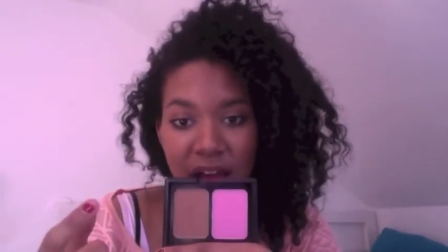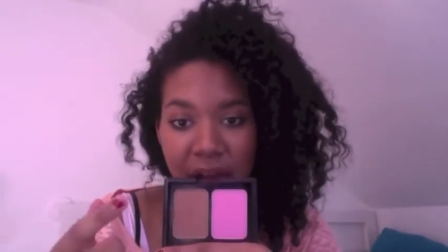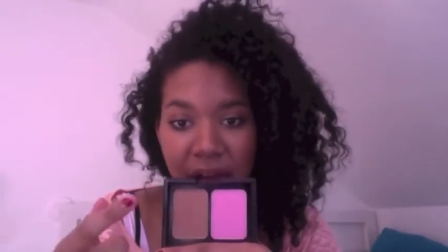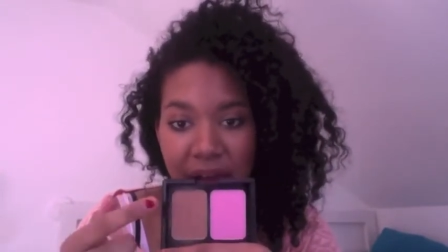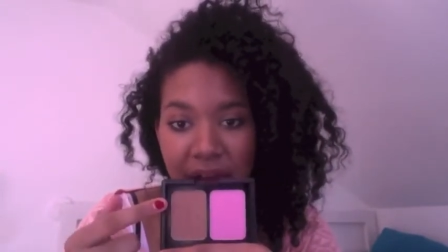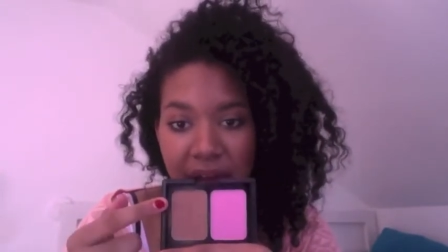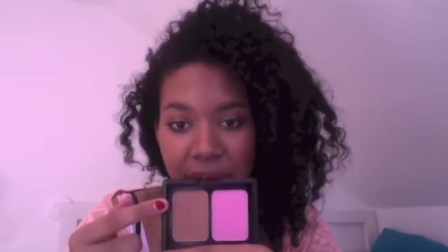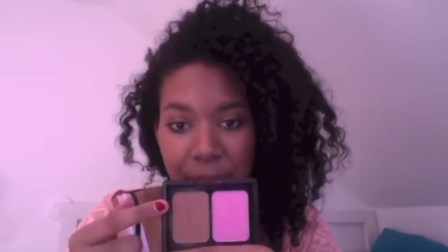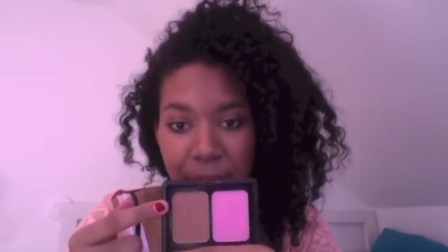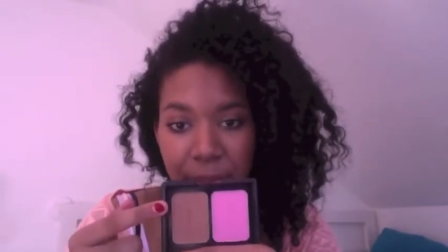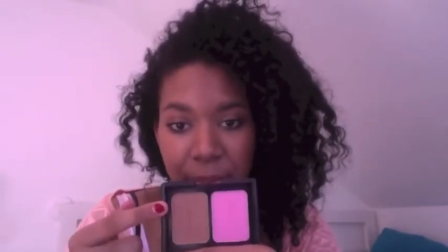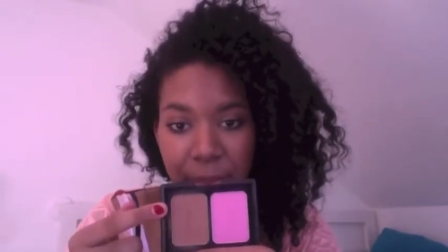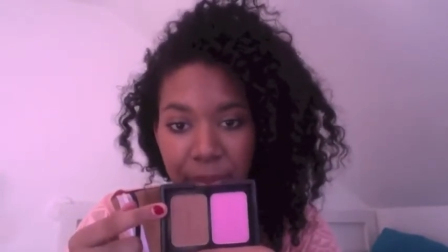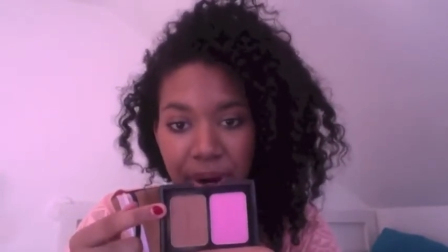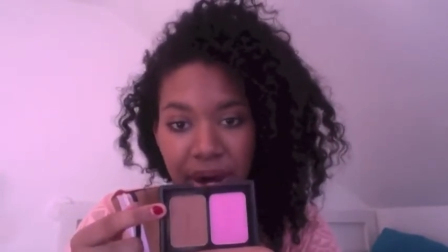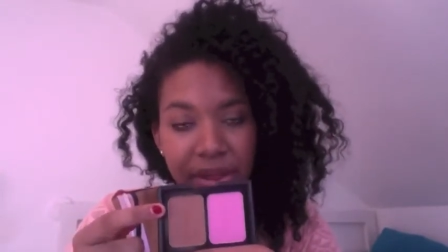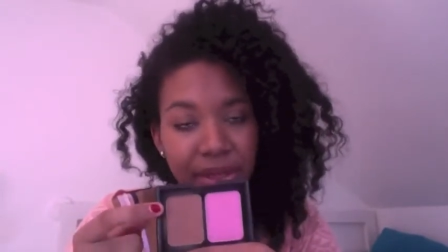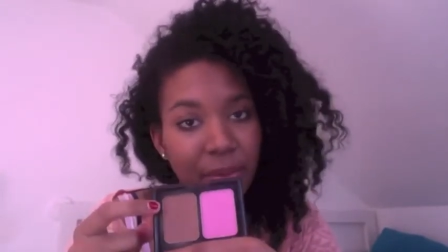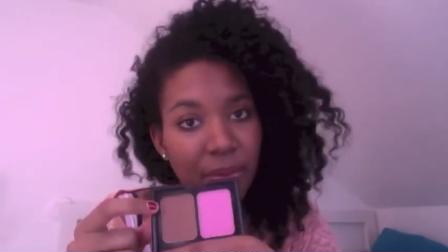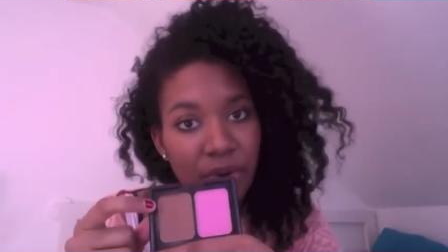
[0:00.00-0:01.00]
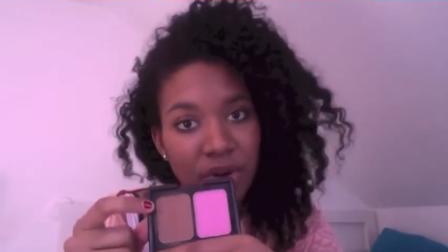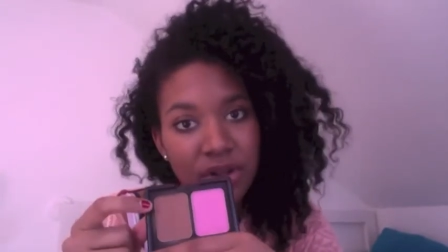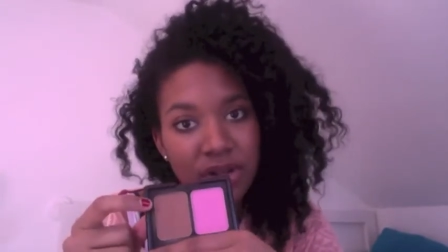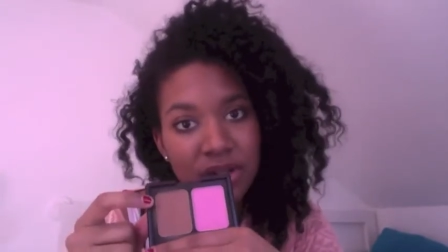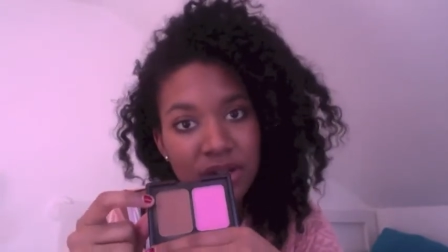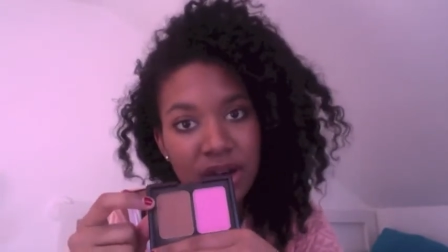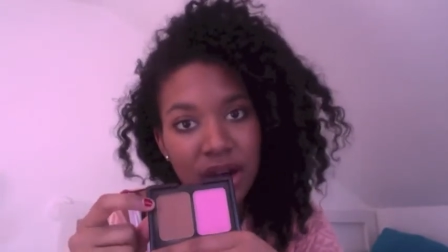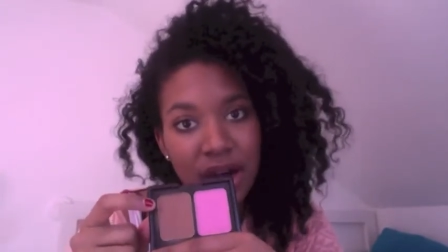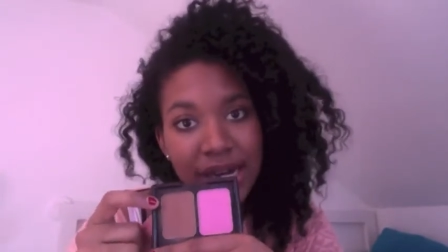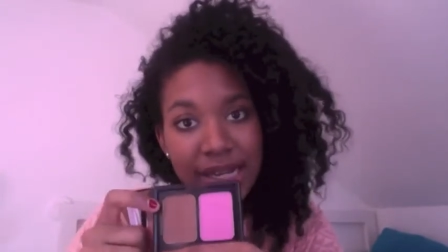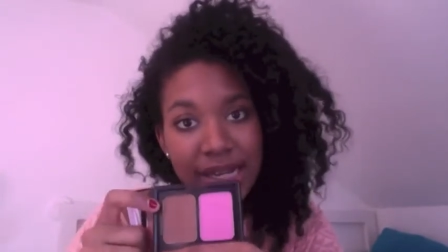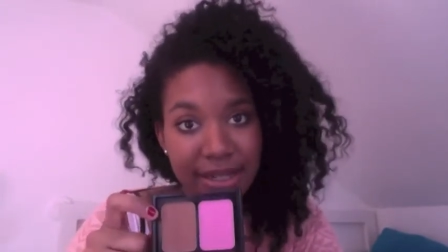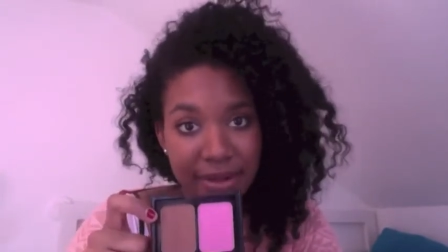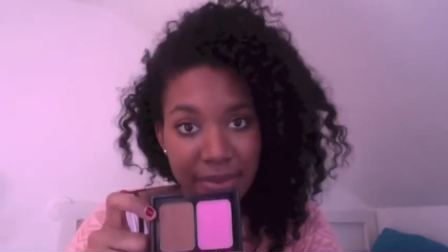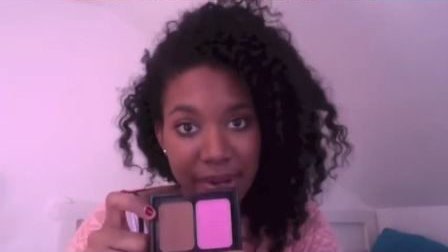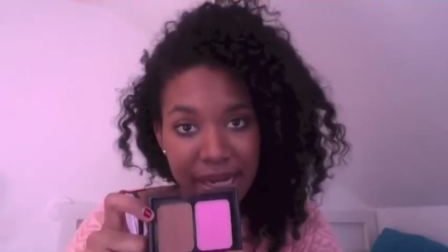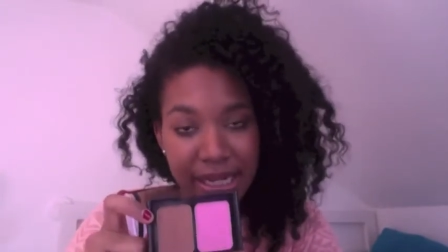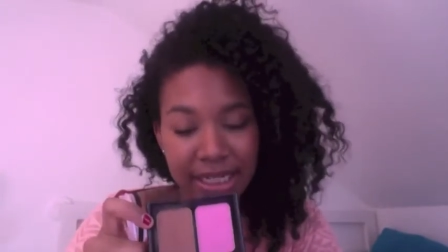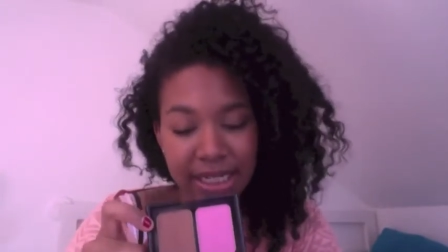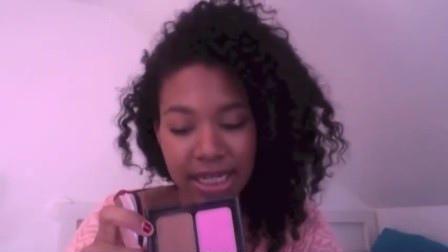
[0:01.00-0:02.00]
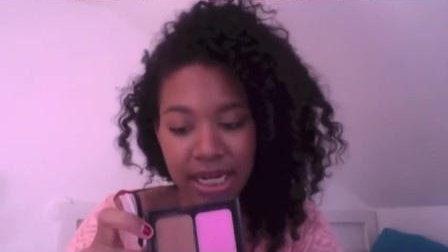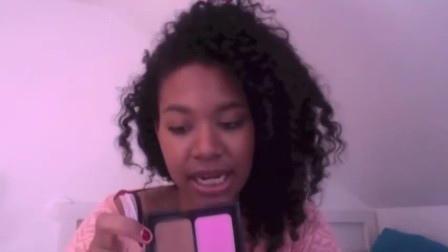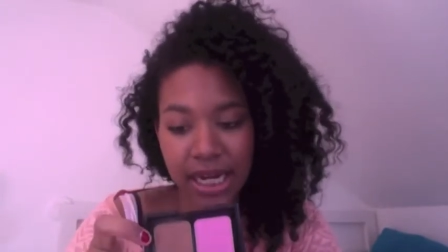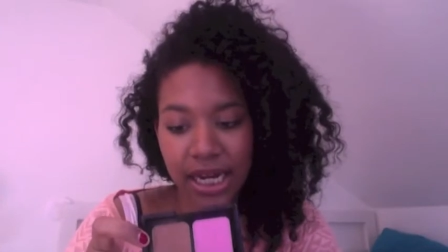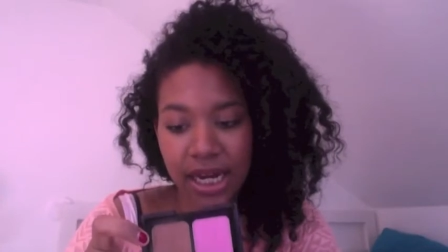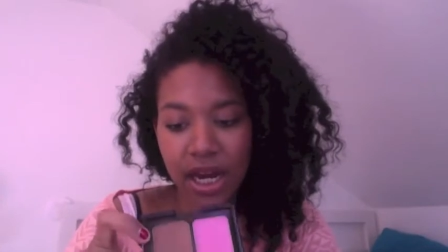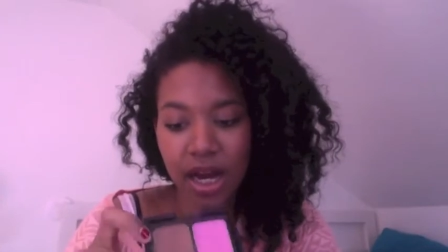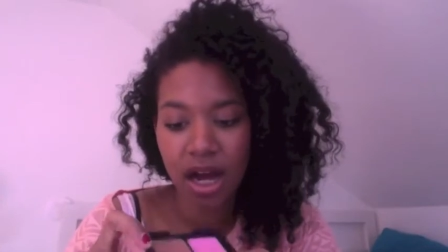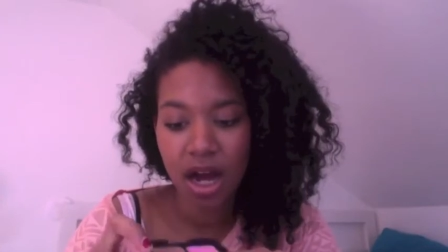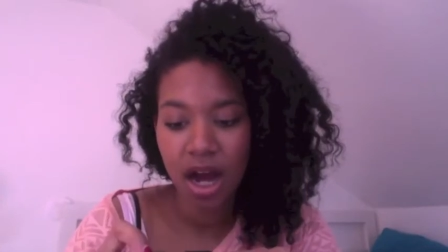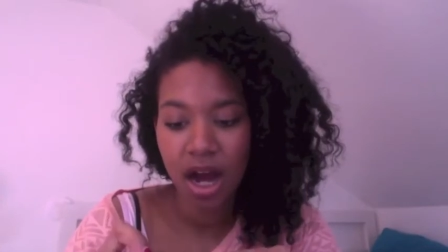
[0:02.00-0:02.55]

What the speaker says: but the bronzer is amazing